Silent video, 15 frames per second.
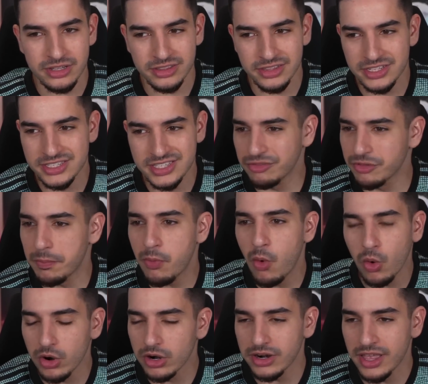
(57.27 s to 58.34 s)
This
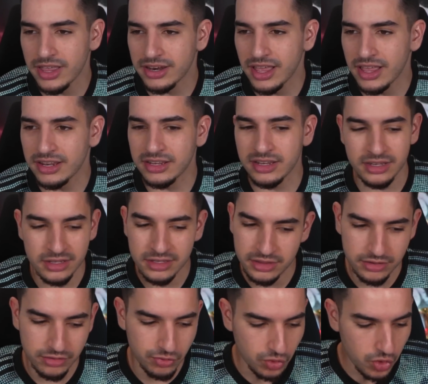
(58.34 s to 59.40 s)
report and
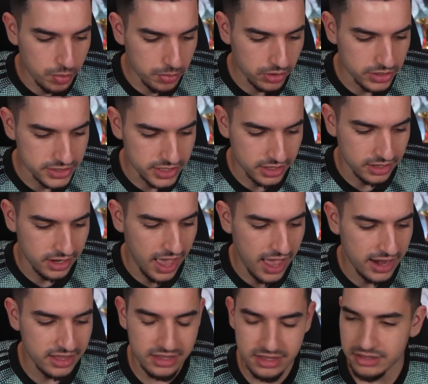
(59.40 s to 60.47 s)
the rumors and
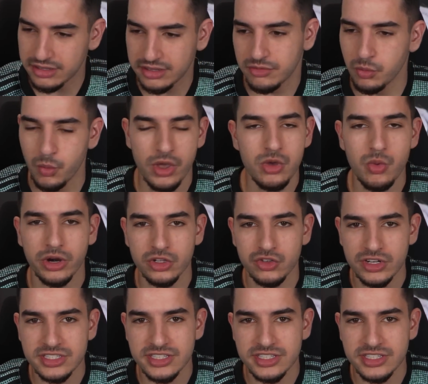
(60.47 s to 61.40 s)
any way you want to dress